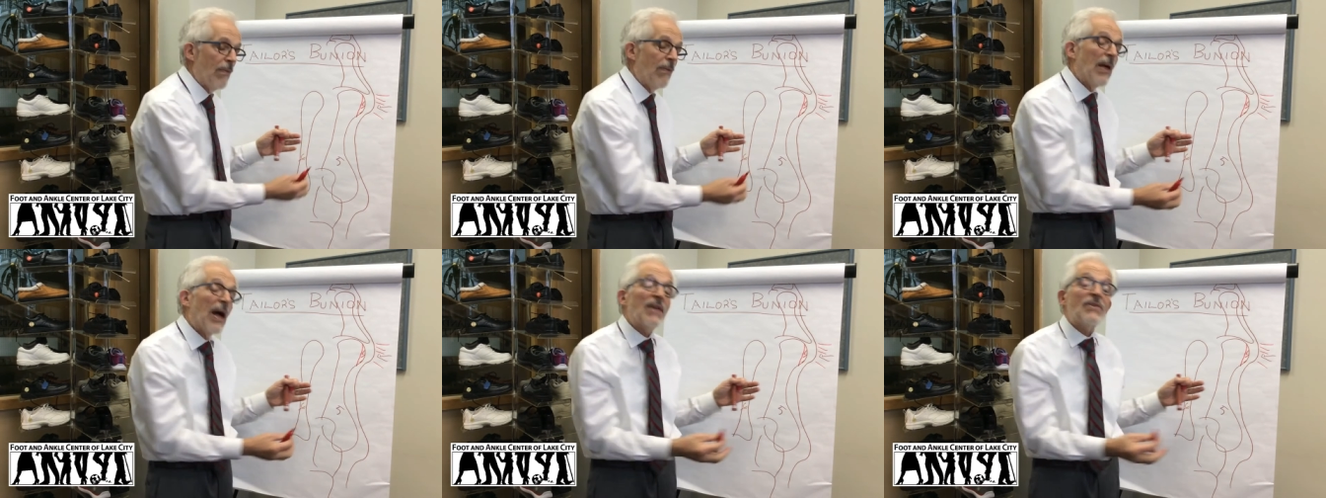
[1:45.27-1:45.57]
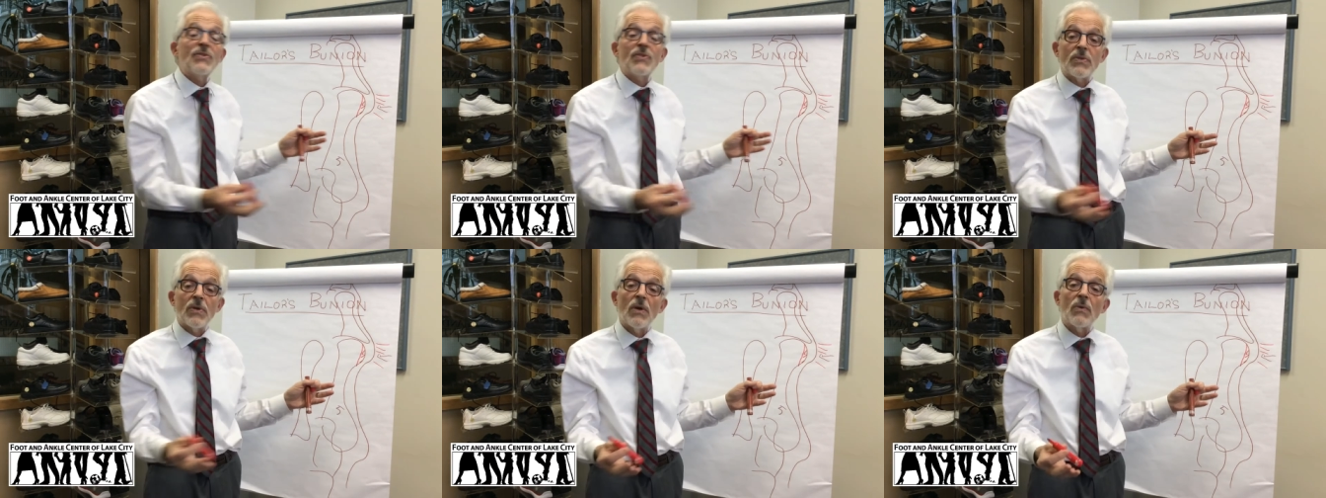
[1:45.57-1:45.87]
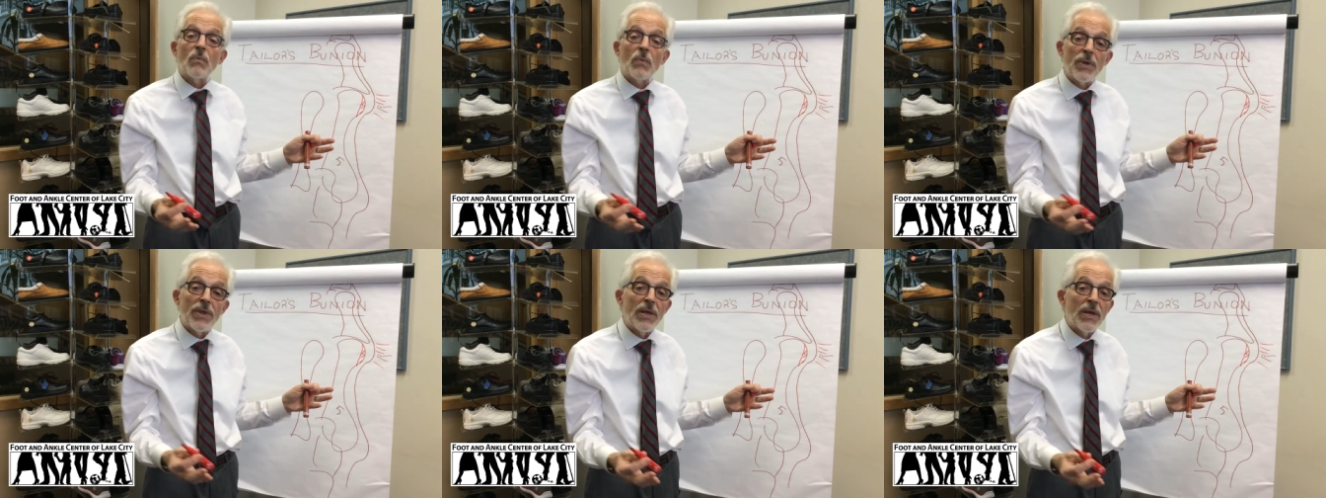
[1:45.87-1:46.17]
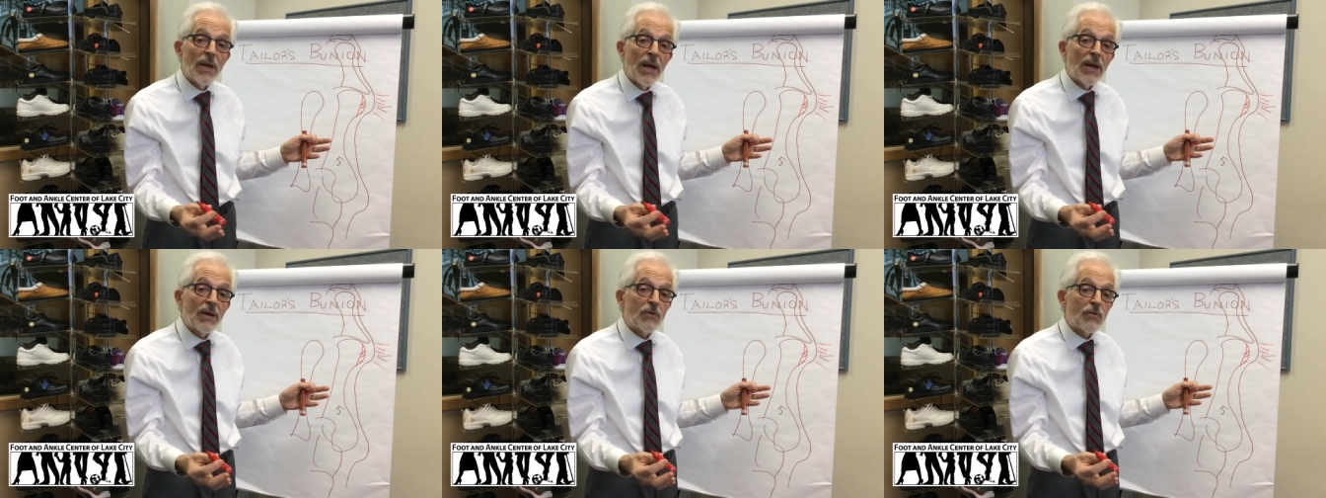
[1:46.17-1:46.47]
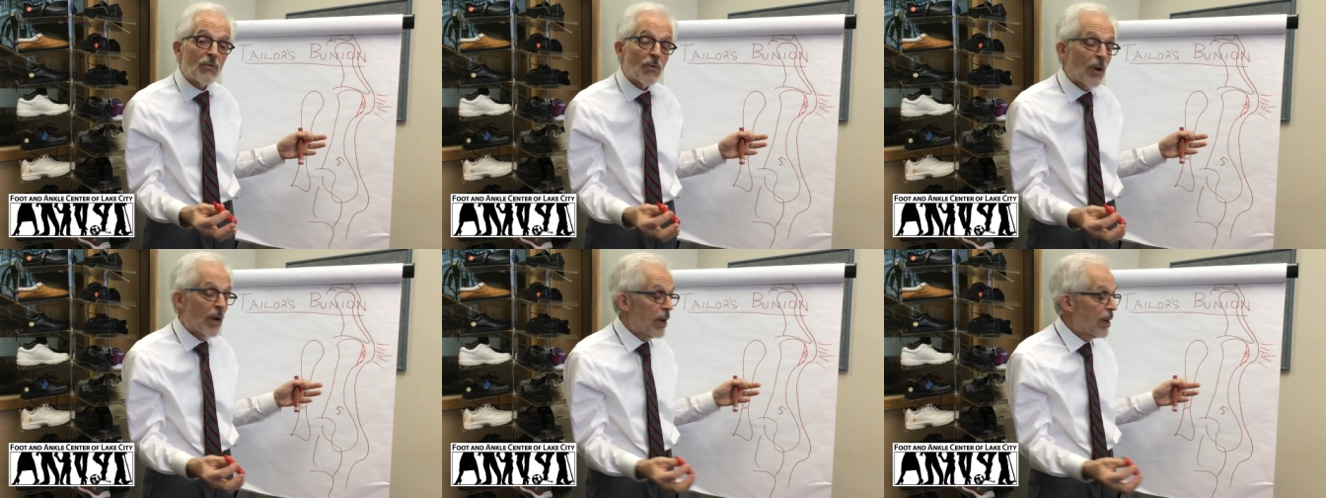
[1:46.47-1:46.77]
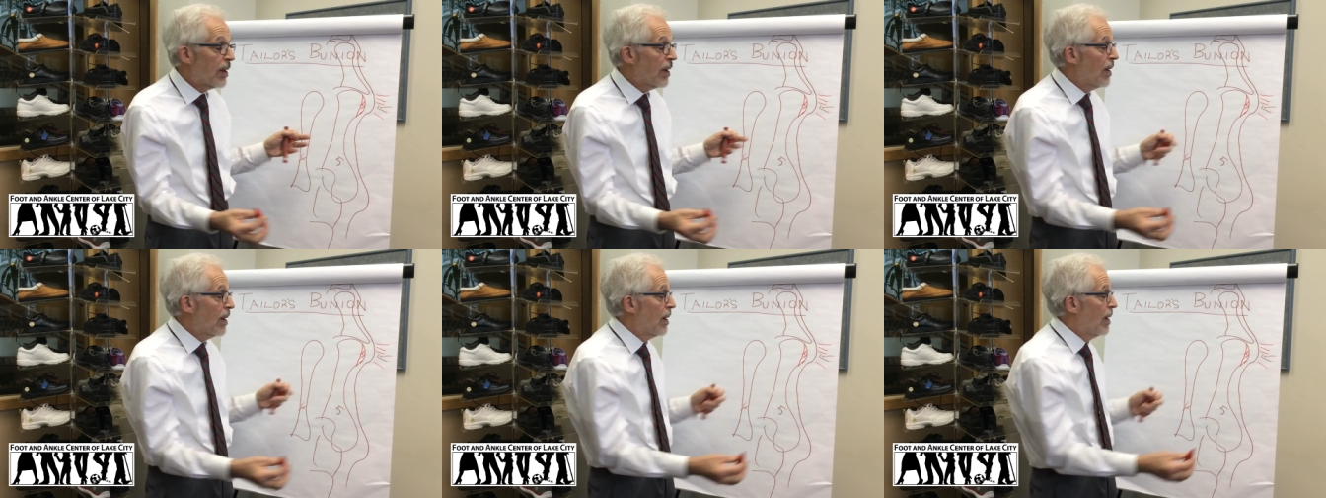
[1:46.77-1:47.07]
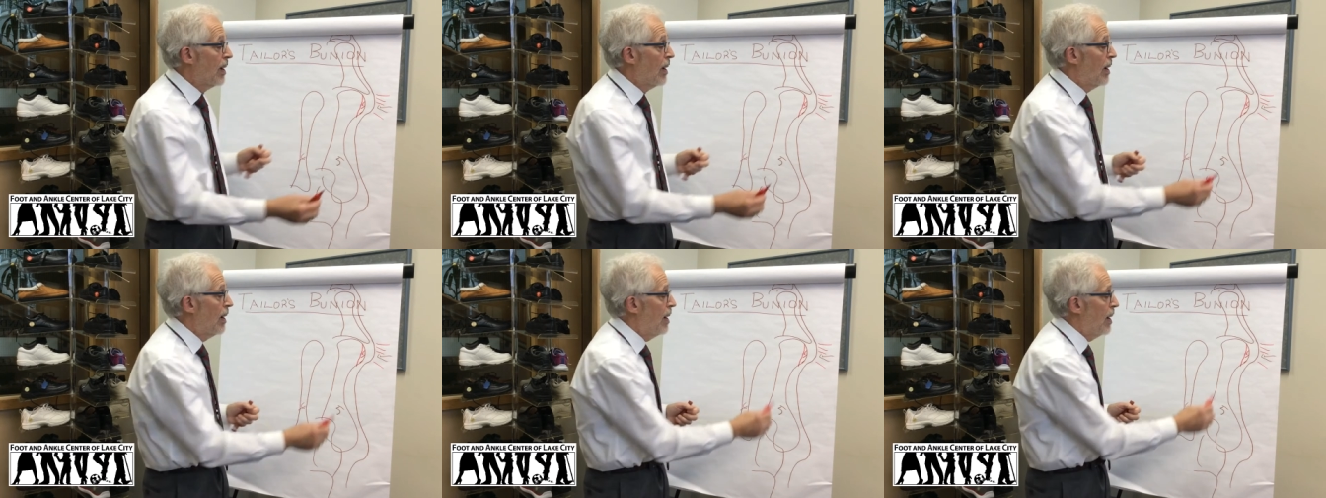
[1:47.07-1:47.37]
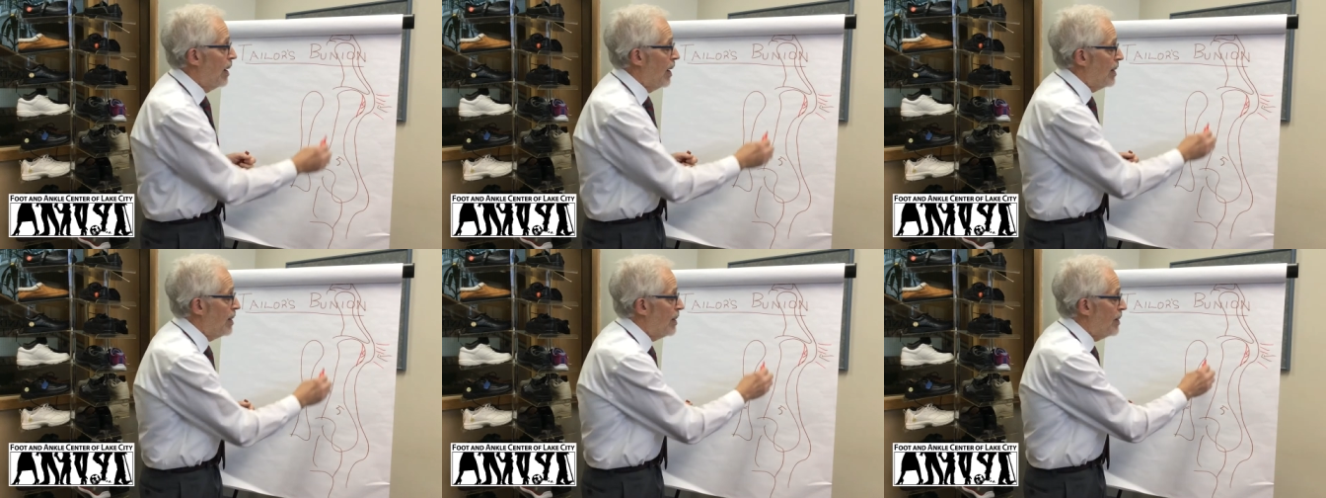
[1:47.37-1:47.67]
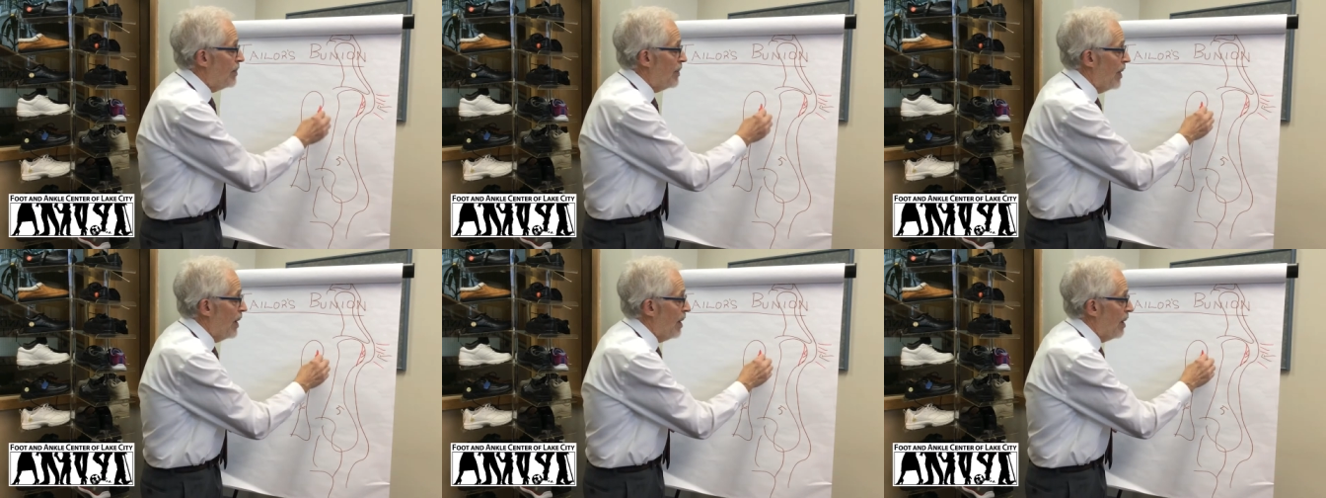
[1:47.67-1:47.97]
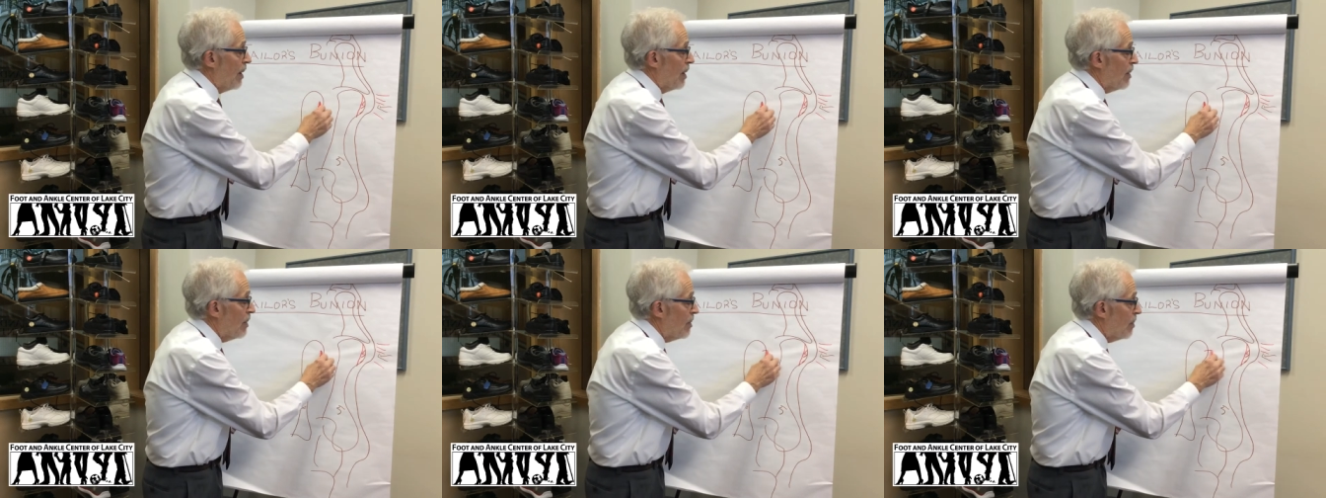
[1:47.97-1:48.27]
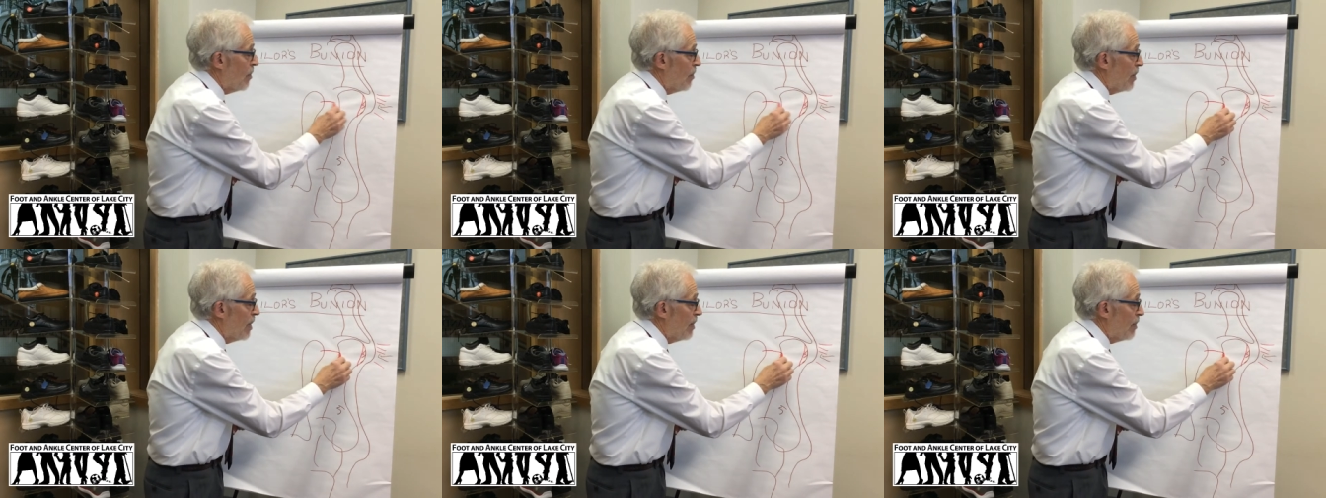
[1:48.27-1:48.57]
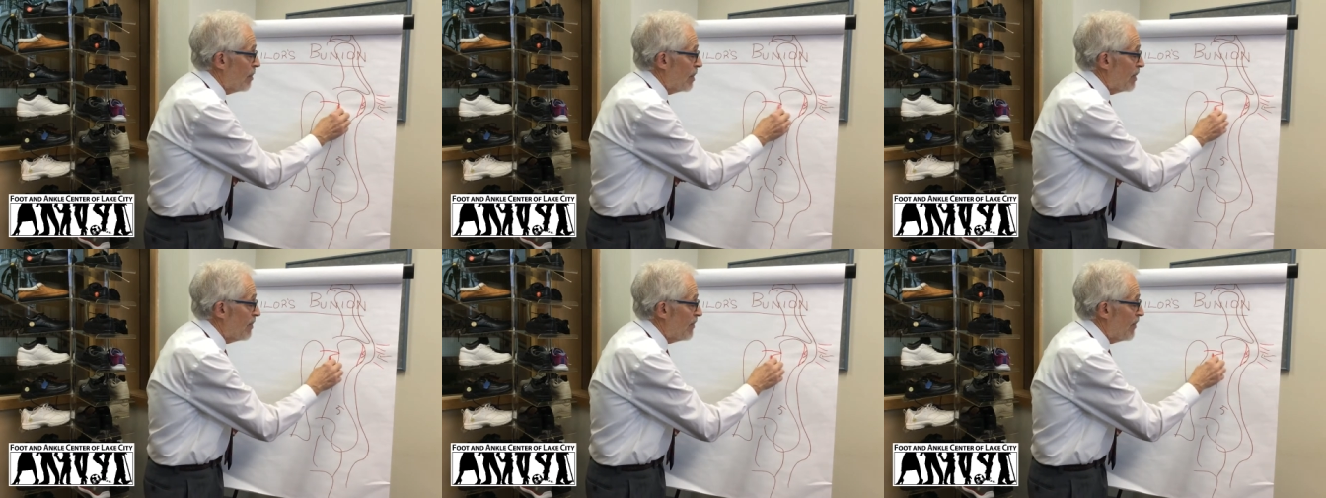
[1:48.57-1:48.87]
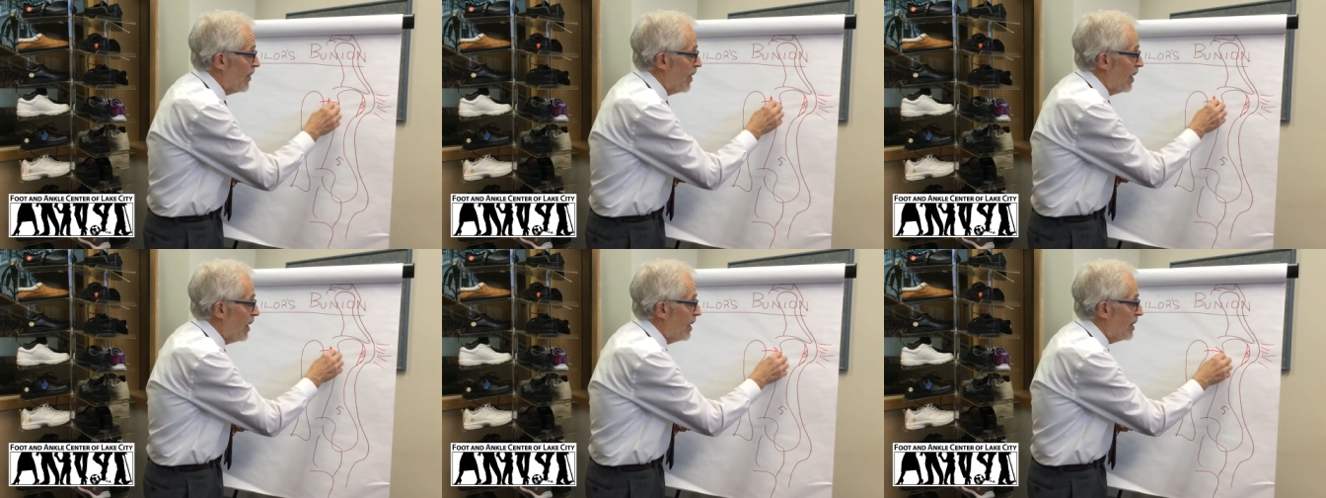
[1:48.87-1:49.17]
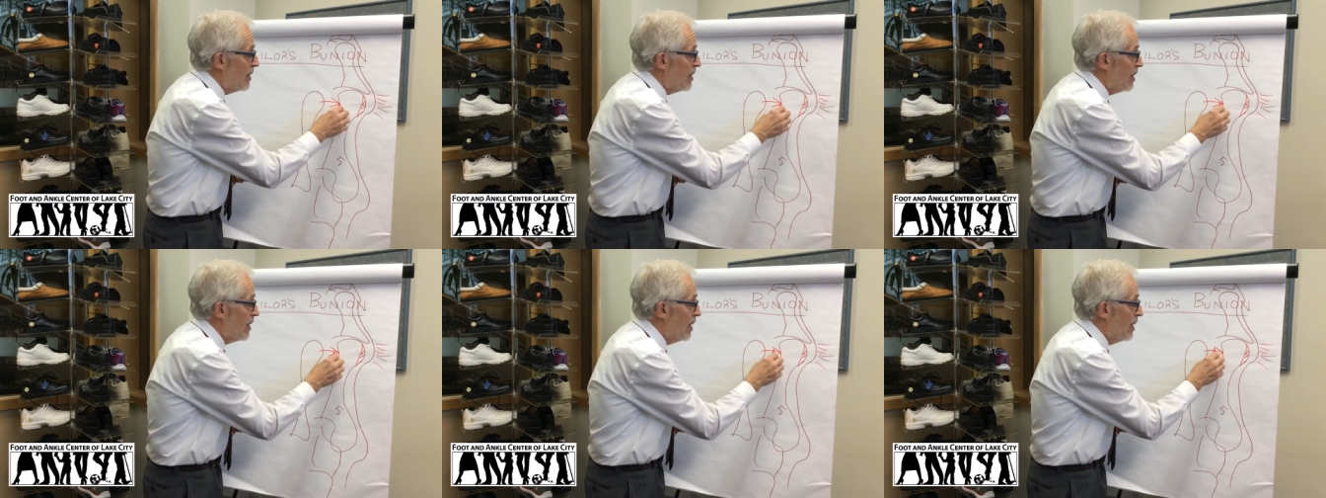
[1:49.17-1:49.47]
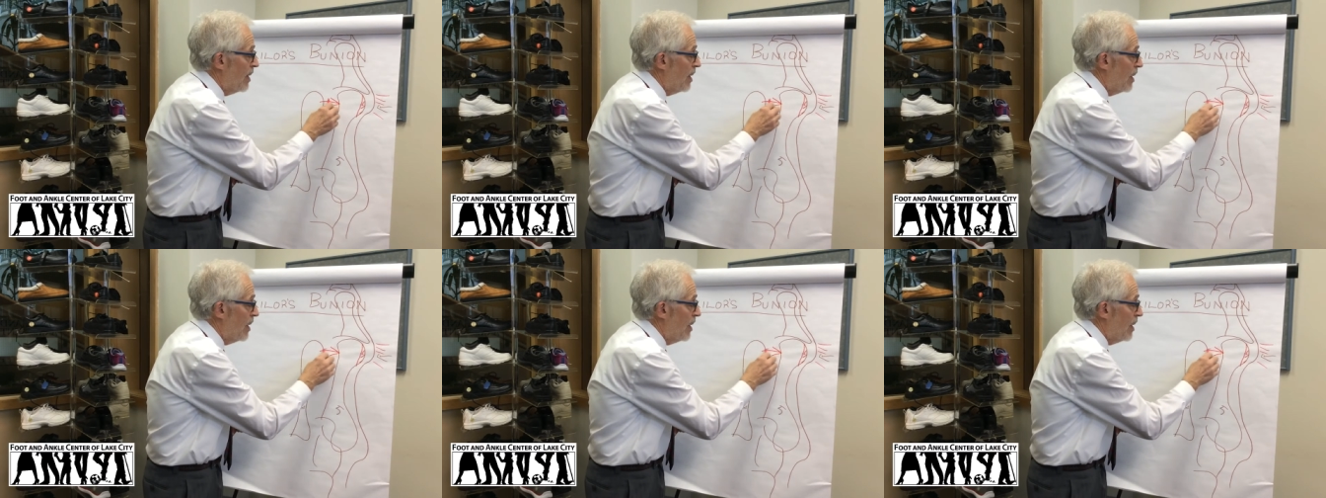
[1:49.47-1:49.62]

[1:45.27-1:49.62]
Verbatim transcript: That's done with an X-ray, and in there we find